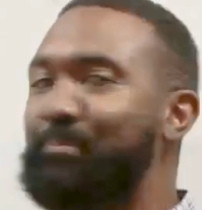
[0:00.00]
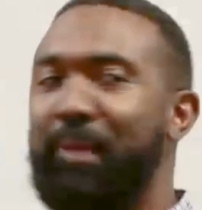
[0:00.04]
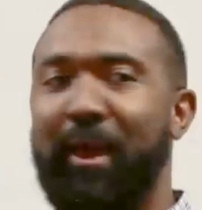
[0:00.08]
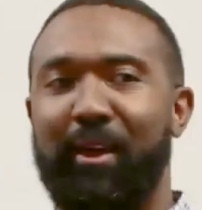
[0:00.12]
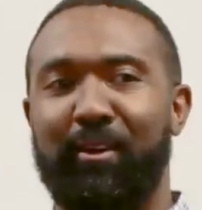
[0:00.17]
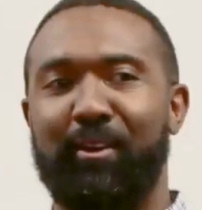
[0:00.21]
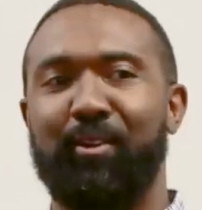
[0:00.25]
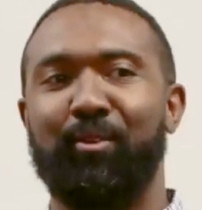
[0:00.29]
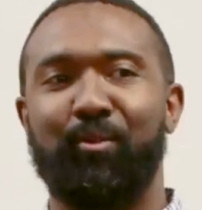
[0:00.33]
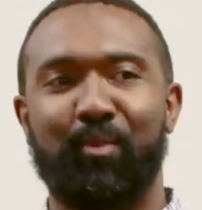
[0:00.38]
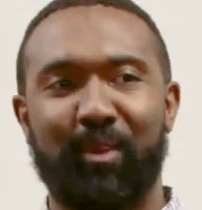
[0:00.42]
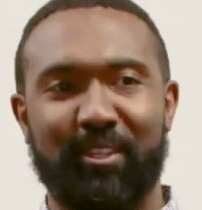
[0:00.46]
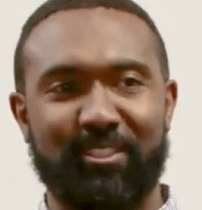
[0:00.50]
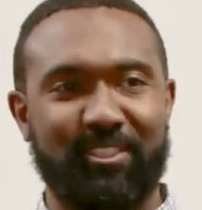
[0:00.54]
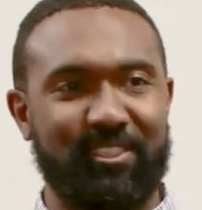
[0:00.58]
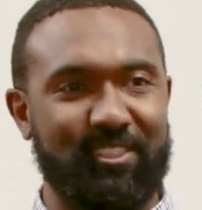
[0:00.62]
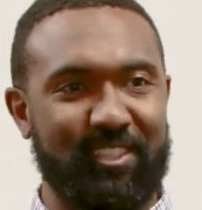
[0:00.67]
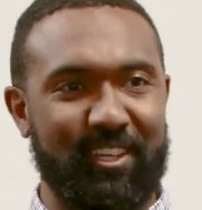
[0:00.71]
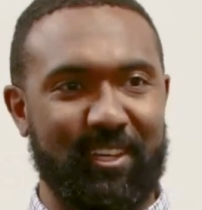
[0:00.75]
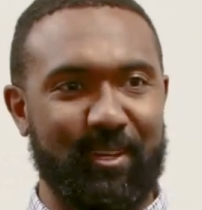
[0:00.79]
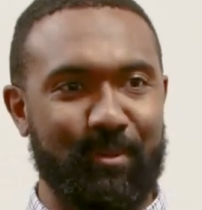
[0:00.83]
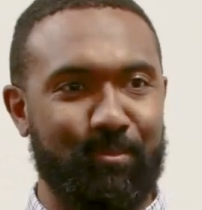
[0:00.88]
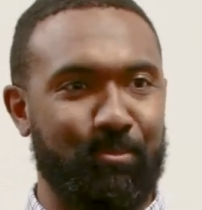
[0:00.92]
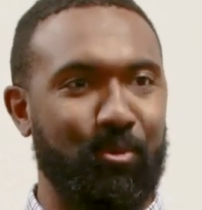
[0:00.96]
parent wants
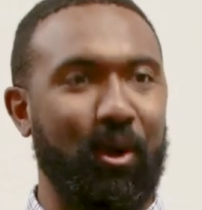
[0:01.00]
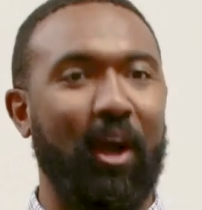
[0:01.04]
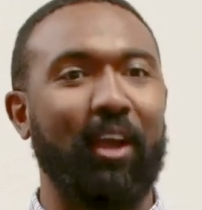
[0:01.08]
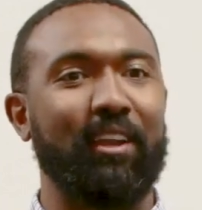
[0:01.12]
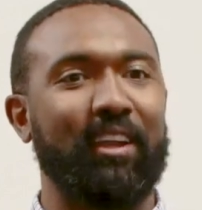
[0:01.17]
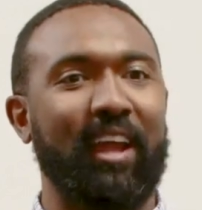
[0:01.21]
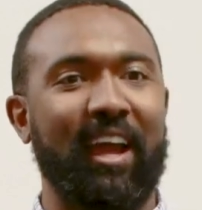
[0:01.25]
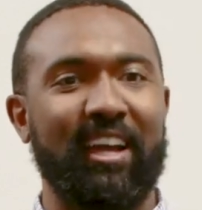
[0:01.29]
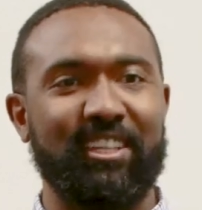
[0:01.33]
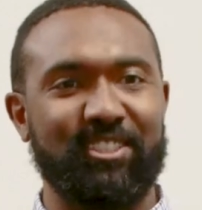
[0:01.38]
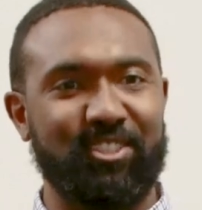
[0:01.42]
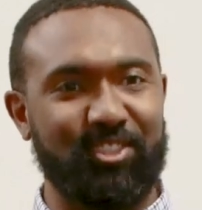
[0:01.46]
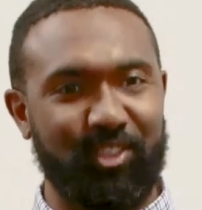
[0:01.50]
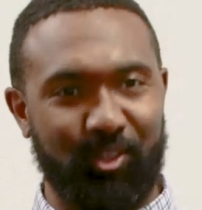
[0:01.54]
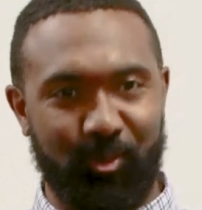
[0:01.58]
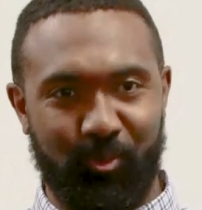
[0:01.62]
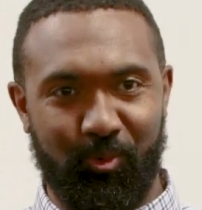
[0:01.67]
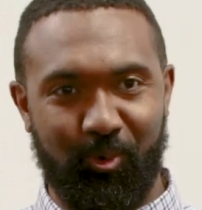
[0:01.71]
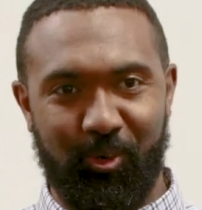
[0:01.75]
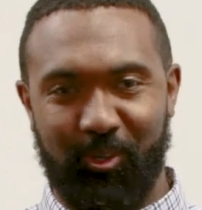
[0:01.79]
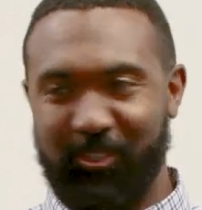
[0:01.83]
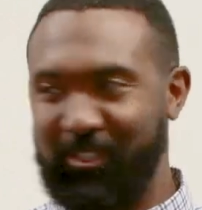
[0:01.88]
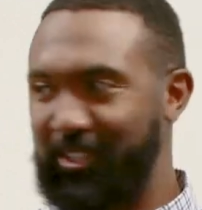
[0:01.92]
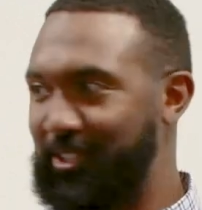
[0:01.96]
to broadcast to the
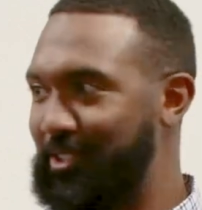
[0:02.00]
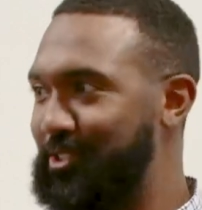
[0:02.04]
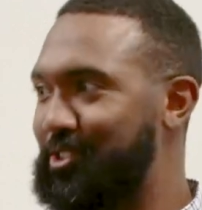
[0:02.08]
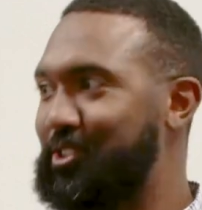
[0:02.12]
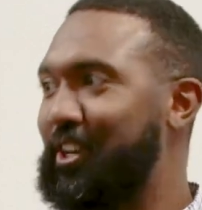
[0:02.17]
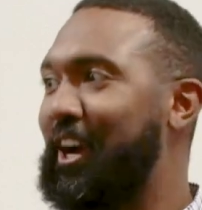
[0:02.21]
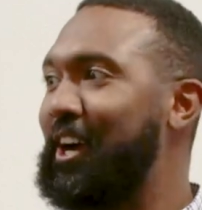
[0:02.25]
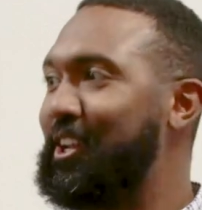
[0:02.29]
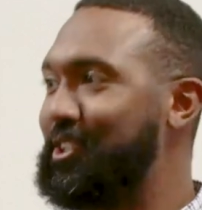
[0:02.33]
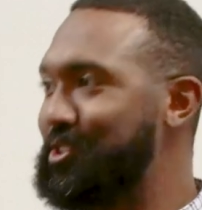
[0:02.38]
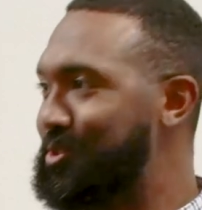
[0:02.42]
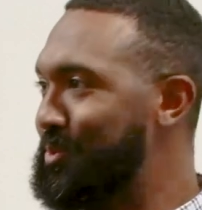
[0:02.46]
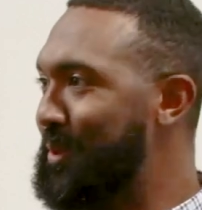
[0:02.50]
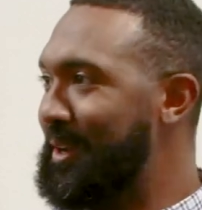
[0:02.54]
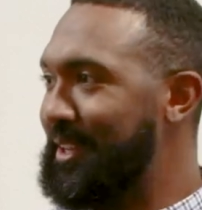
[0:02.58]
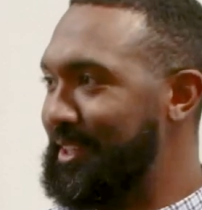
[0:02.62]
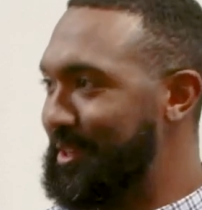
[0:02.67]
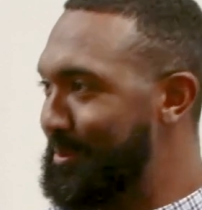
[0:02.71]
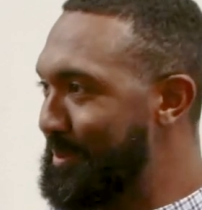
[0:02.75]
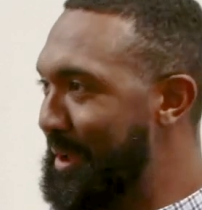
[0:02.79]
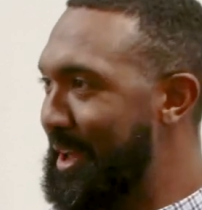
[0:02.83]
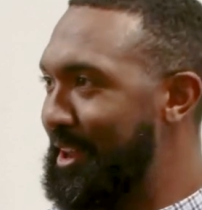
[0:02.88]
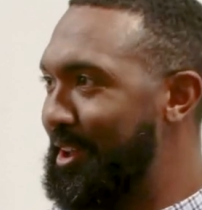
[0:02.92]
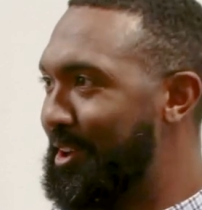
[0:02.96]
world that their child is wetting
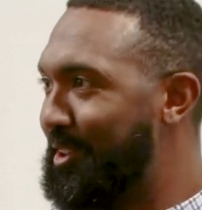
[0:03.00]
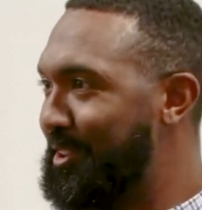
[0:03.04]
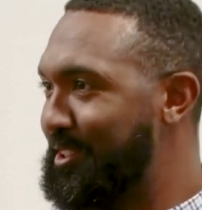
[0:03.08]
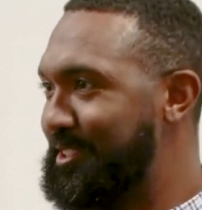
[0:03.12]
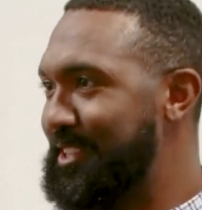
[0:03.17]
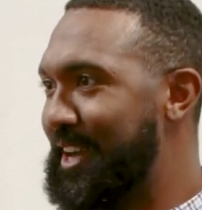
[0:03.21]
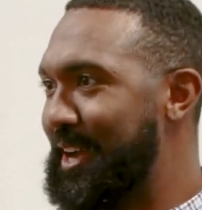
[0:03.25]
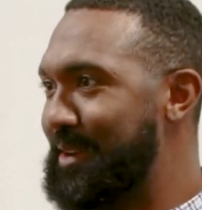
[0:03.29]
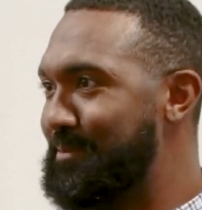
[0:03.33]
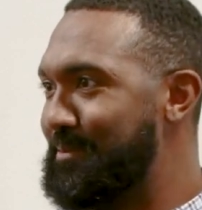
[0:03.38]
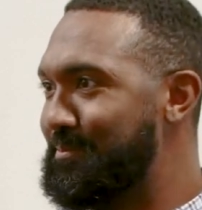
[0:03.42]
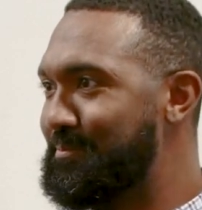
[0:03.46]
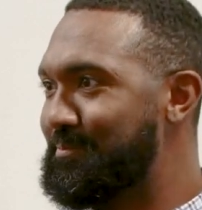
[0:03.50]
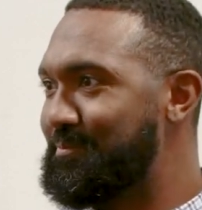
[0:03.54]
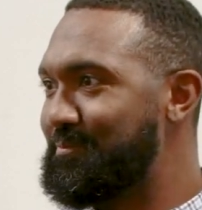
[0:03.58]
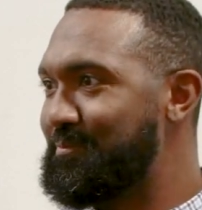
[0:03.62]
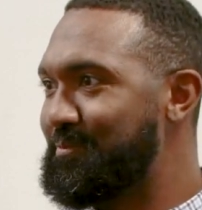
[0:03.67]
the bed all the time?